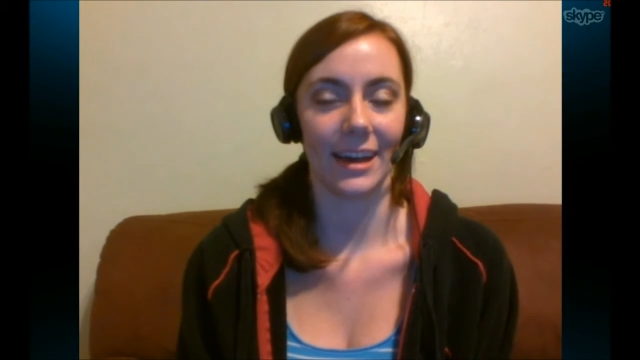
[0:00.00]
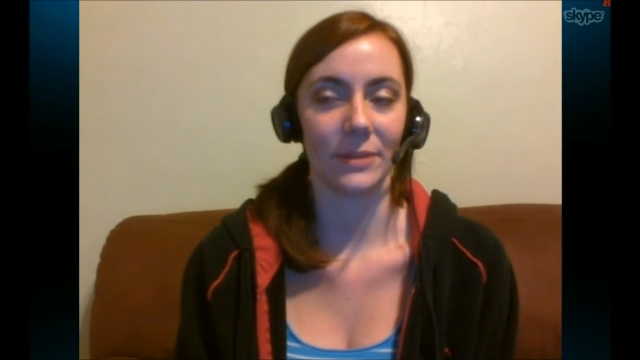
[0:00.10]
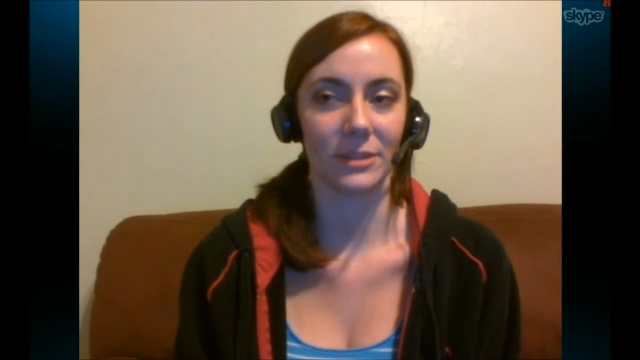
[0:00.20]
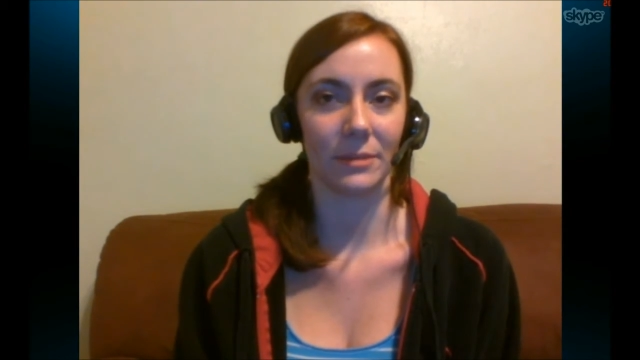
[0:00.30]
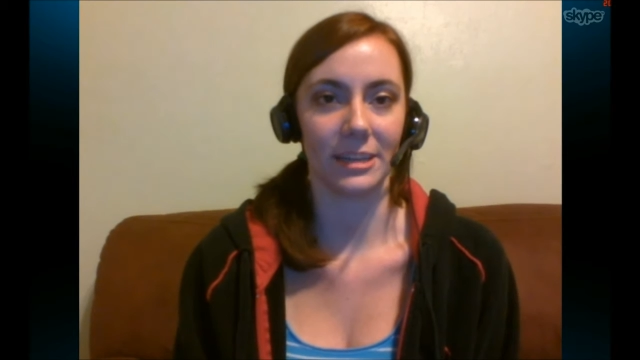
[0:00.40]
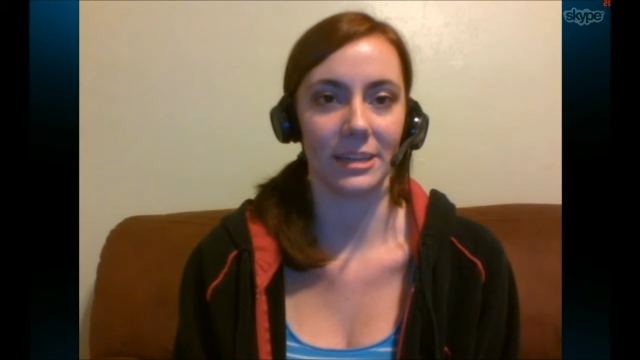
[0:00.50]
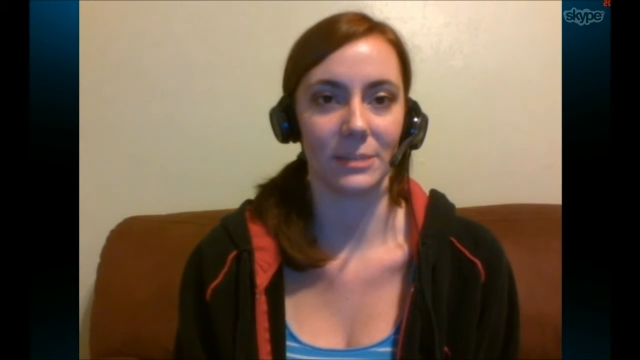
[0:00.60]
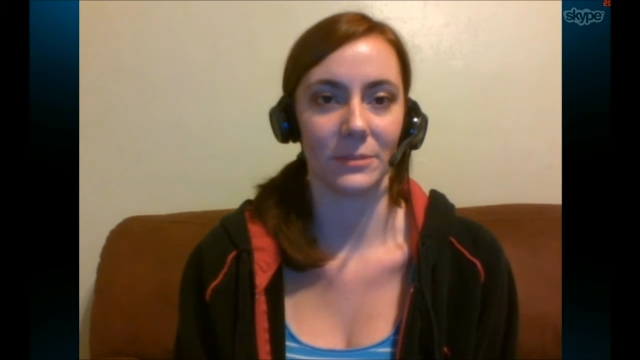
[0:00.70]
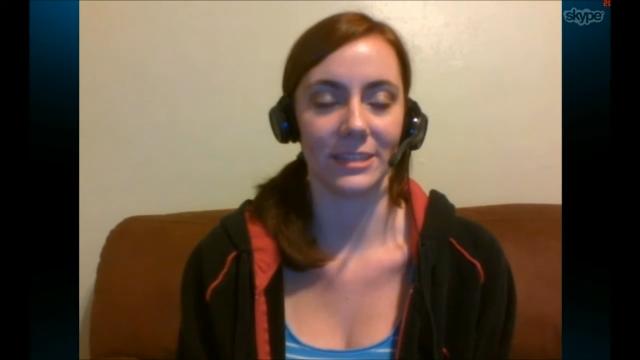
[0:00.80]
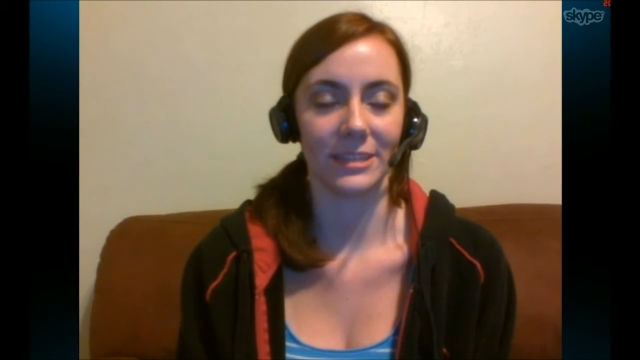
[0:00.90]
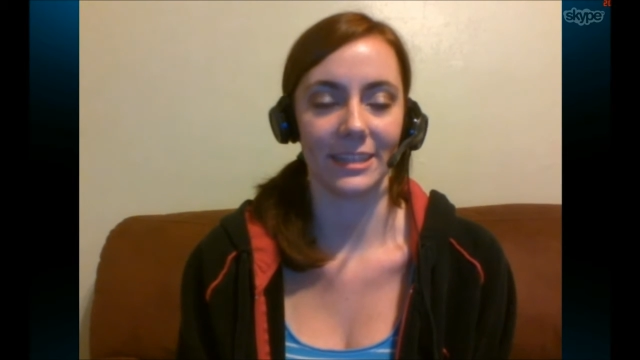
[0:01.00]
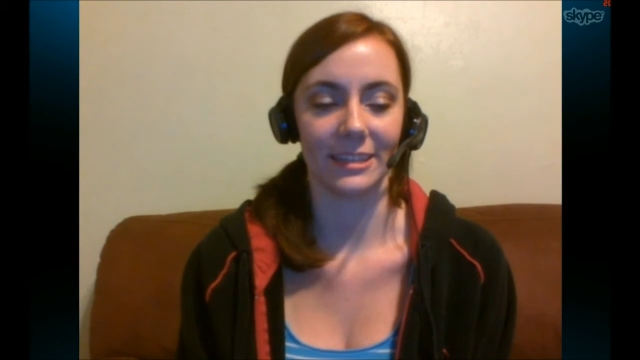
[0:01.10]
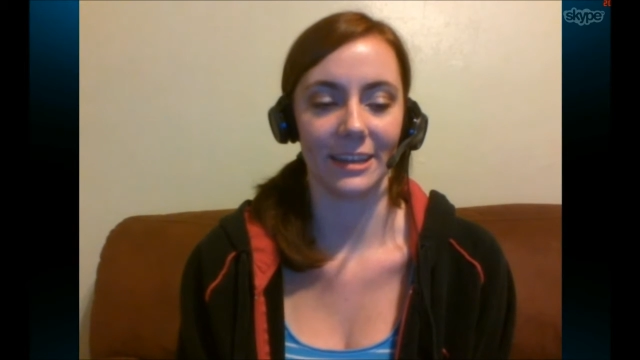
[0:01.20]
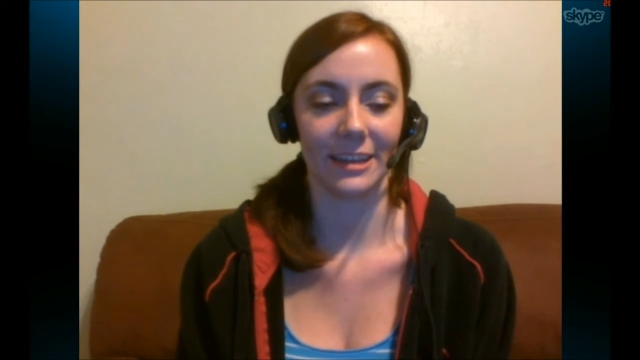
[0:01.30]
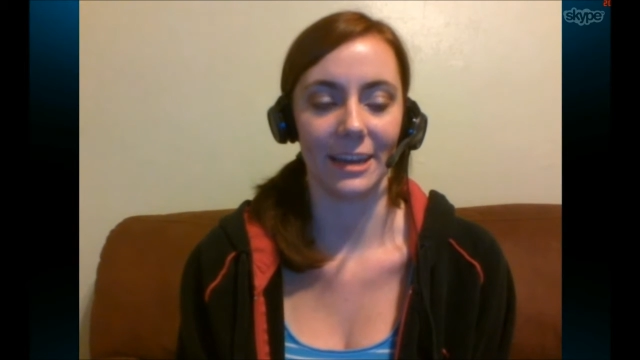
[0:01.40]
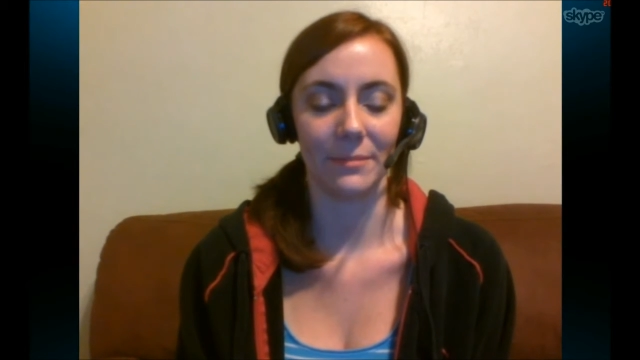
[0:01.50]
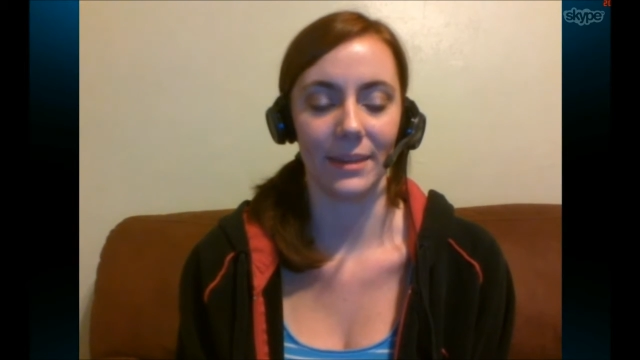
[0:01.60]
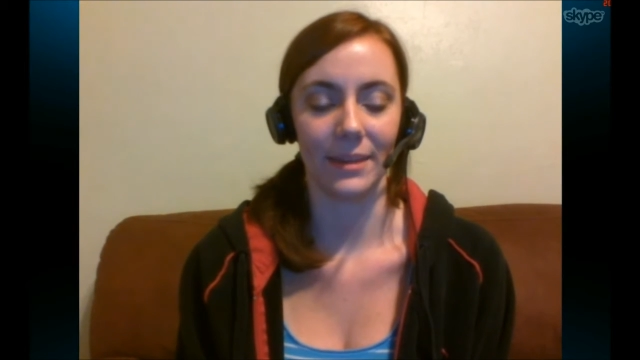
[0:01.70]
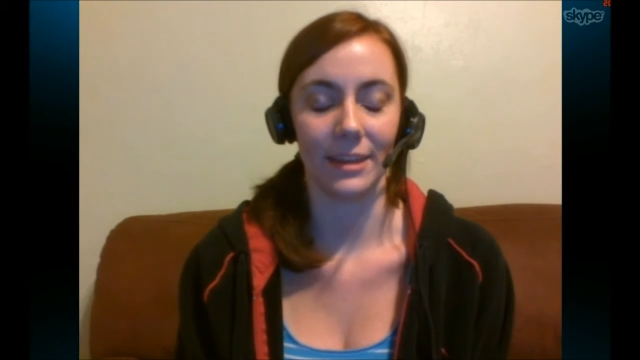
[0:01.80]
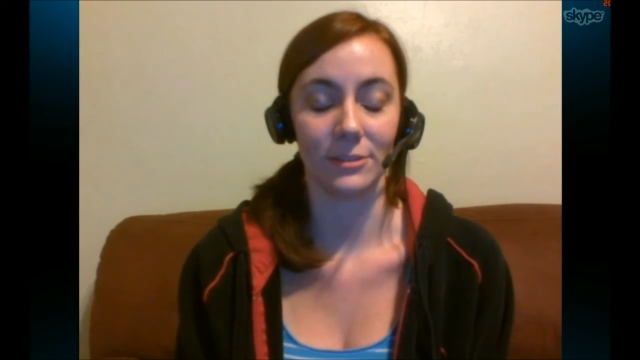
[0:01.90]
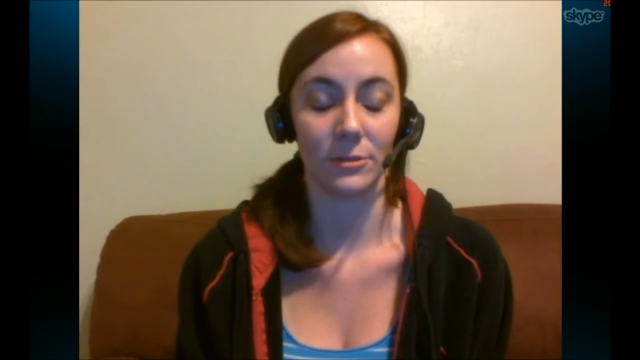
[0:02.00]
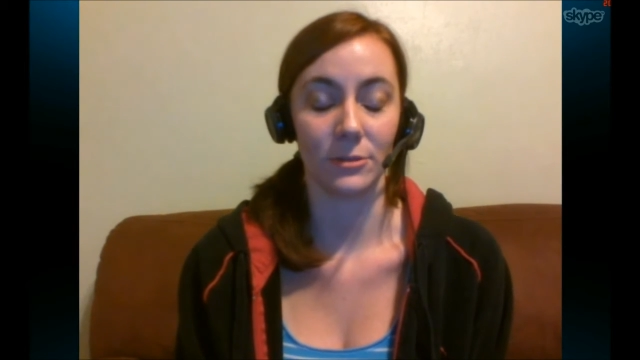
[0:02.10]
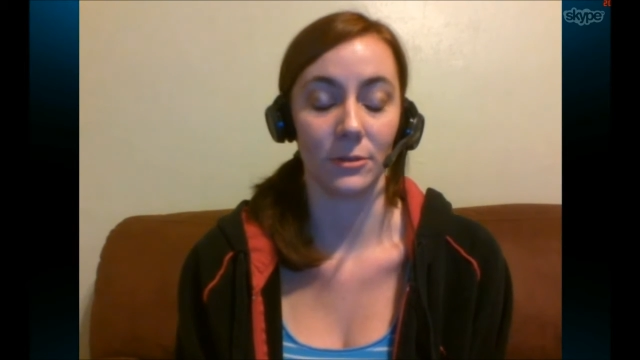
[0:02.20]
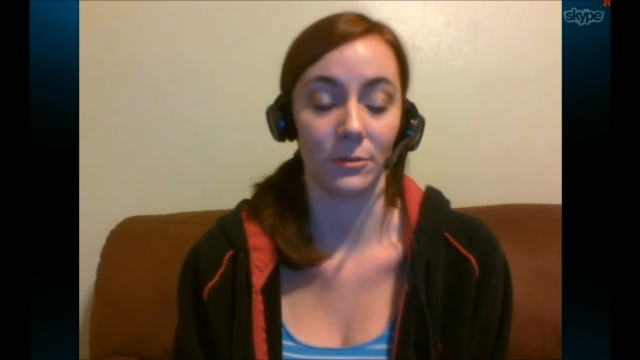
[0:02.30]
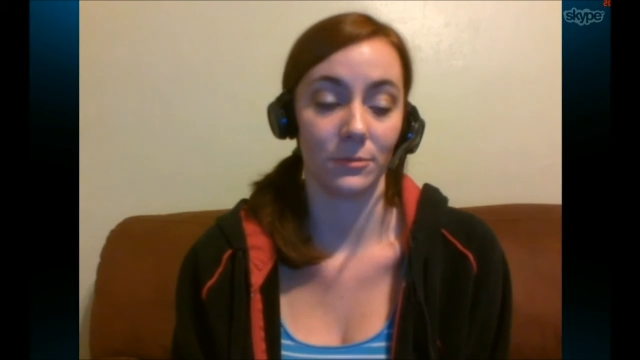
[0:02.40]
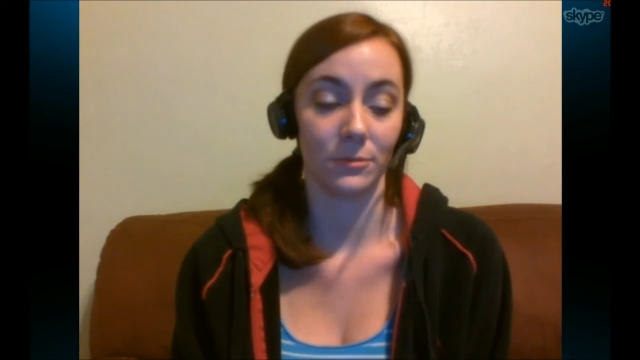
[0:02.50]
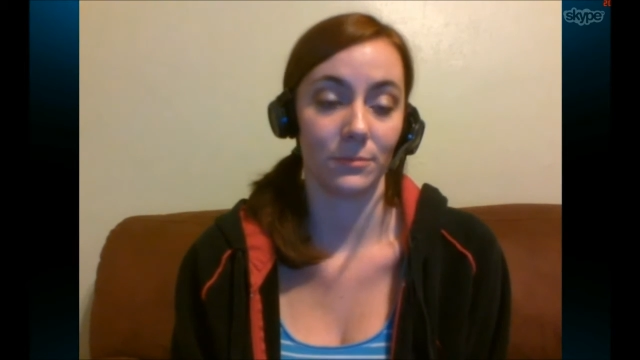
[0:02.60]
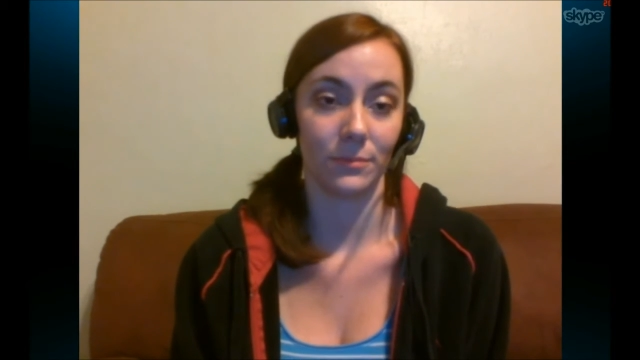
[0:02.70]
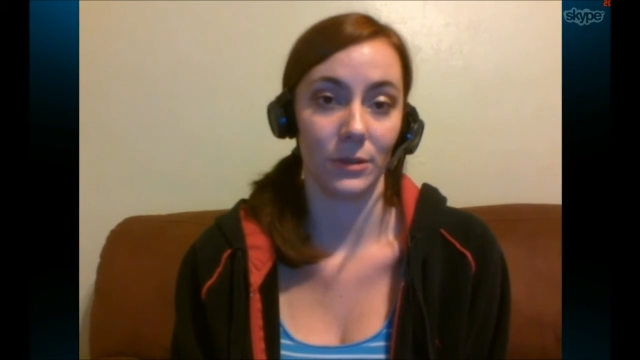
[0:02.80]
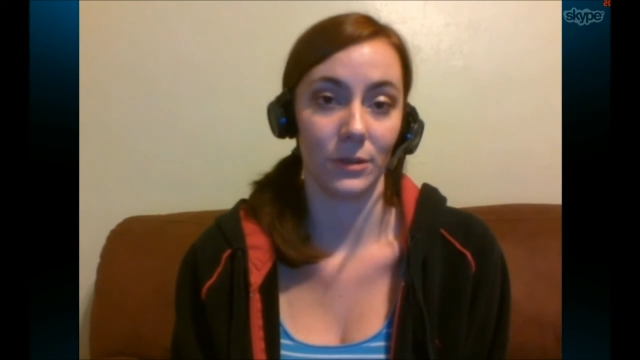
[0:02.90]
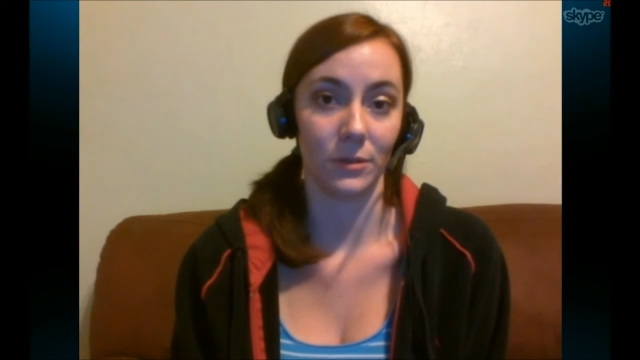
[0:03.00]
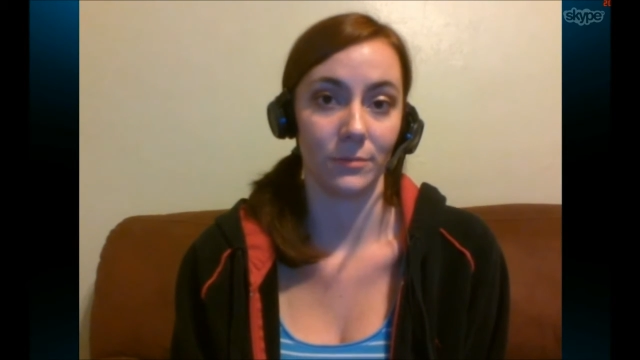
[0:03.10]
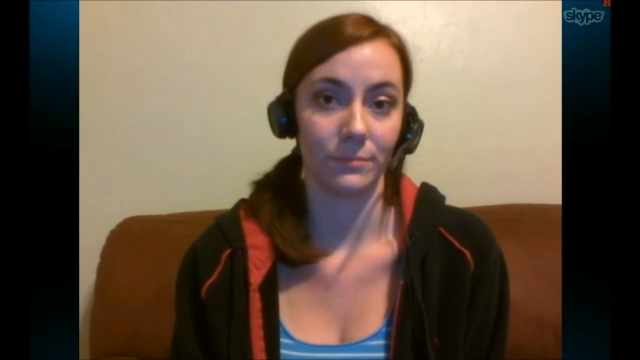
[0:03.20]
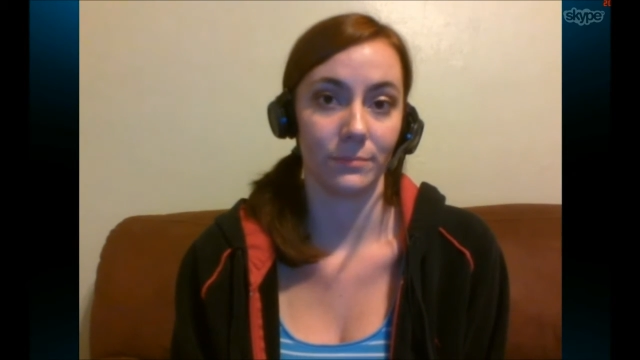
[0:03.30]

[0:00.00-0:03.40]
was on my Disc Priest at the time, and so, you know,